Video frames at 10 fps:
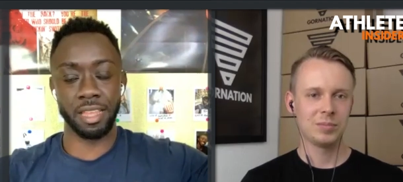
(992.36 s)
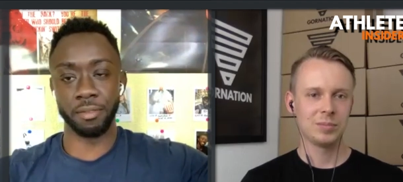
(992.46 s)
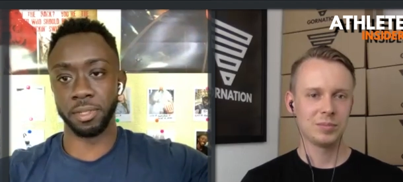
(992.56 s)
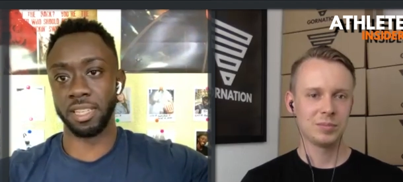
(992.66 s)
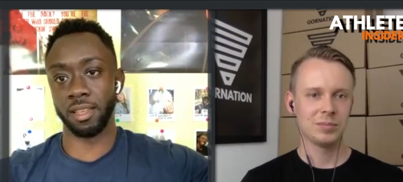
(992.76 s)

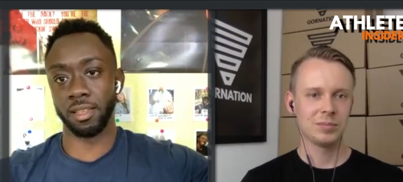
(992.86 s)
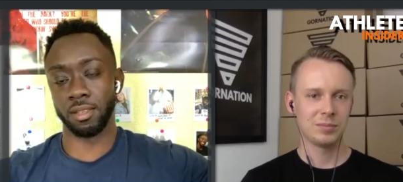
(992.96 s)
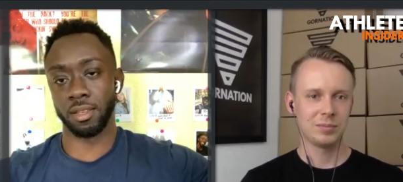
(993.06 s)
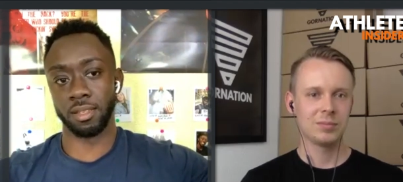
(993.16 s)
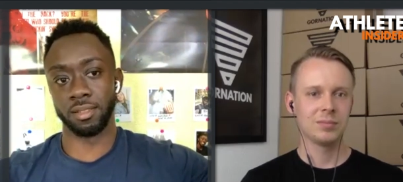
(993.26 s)
Speaker 1: every day
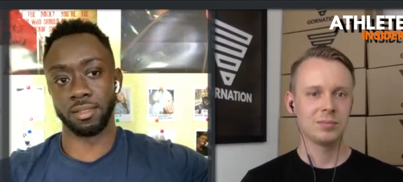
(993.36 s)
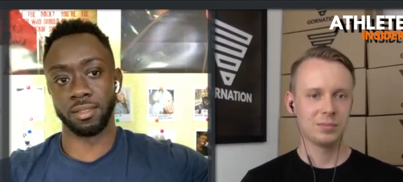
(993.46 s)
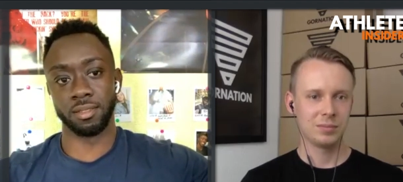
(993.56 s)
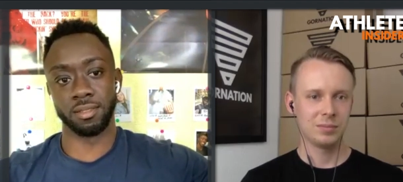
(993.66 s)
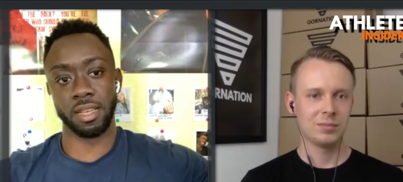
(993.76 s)
and
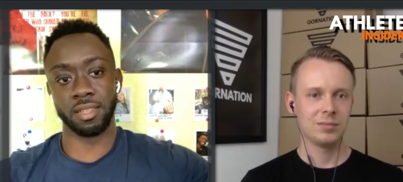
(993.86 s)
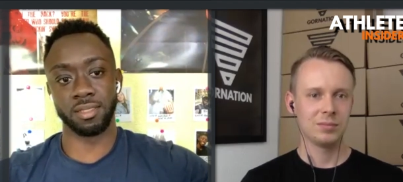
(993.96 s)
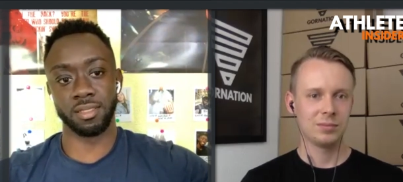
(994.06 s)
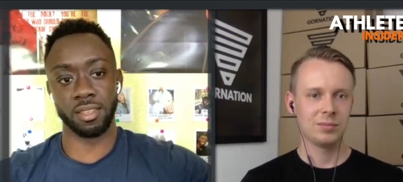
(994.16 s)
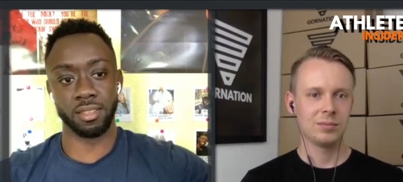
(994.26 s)

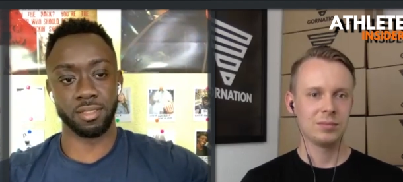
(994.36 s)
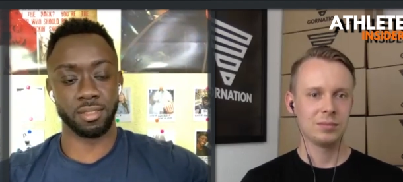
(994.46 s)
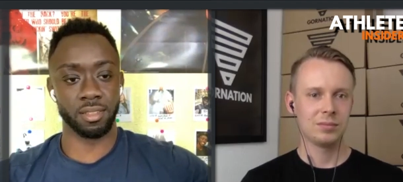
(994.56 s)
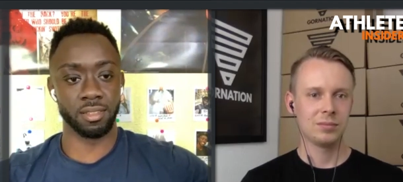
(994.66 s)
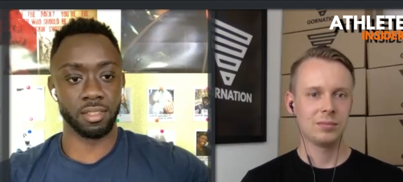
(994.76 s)
that's is
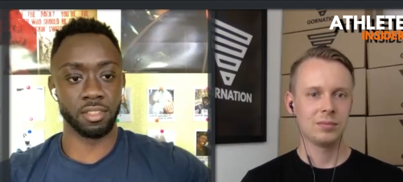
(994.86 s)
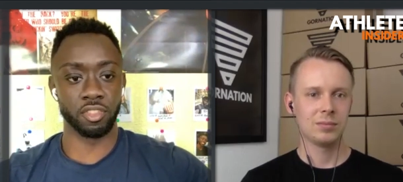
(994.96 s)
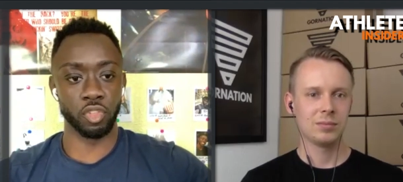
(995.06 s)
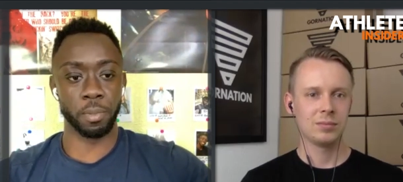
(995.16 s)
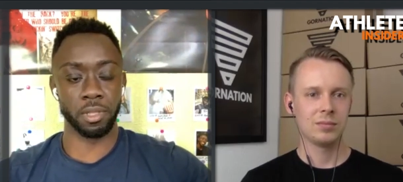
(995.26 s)

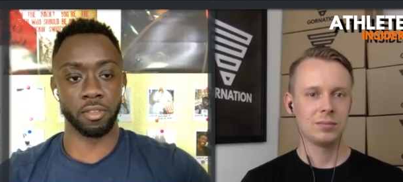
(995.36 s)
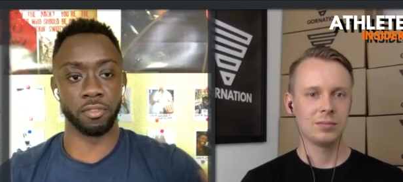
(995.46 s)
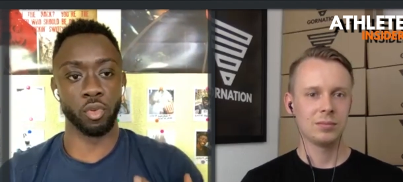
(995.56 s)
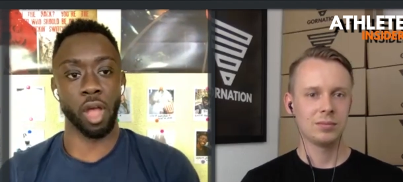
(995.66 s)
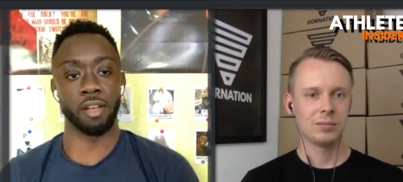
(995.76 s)
stupid if
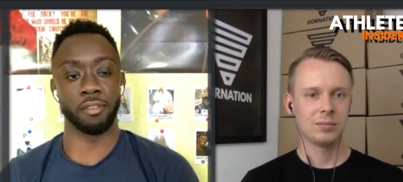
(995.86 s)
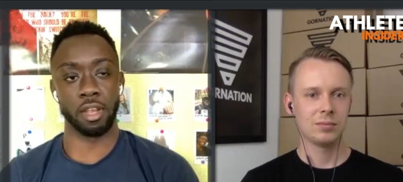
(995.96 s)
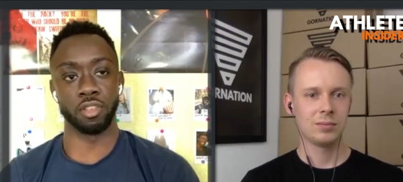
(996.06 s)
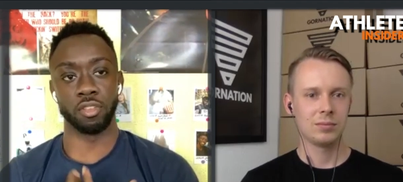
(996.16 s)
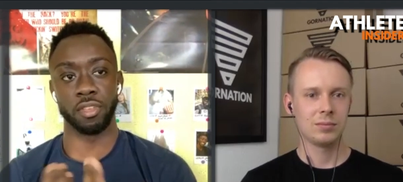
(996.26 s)
you have a
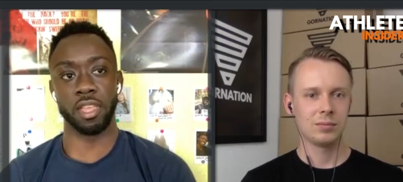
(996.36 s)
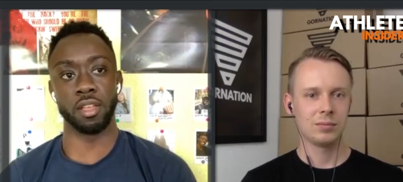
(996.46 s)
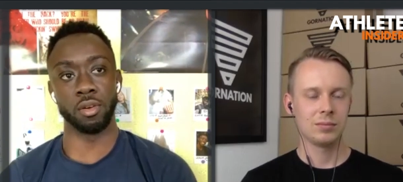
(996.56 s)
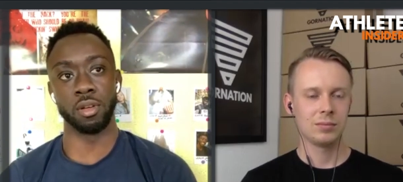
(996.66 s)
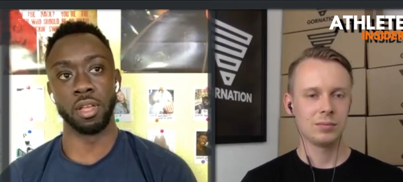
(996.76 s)
lot of ego